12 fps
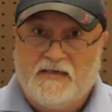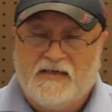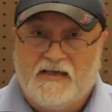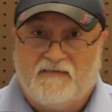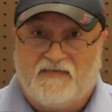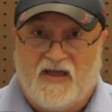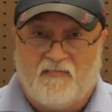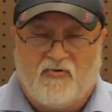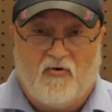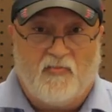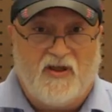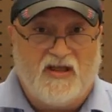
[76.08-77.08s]
If that
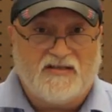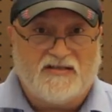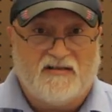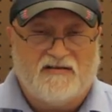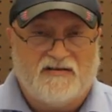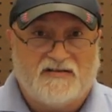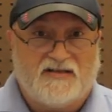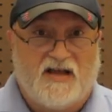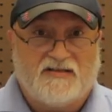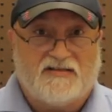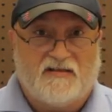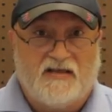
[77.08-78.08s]
propane cylinder
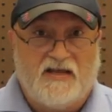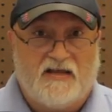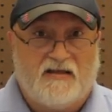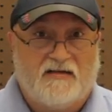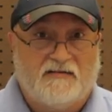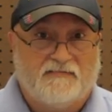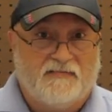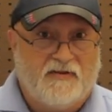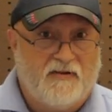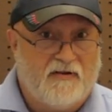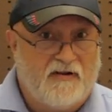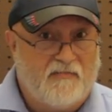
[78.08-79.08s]
starts to leak,
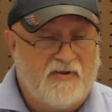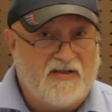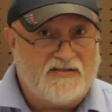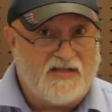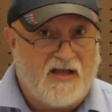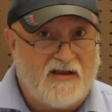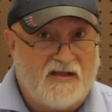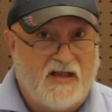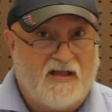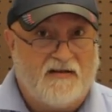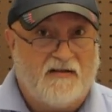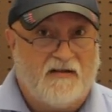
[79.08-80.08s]
you're going to be starting to
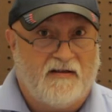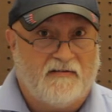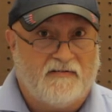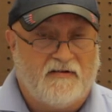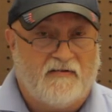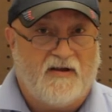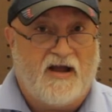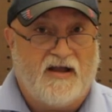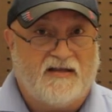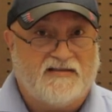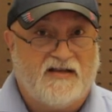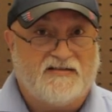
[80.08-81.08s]
get high
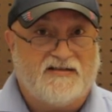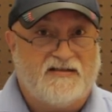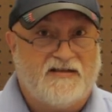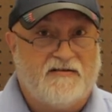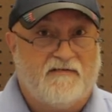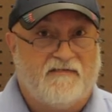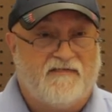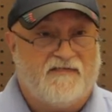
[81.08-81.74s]
intensity of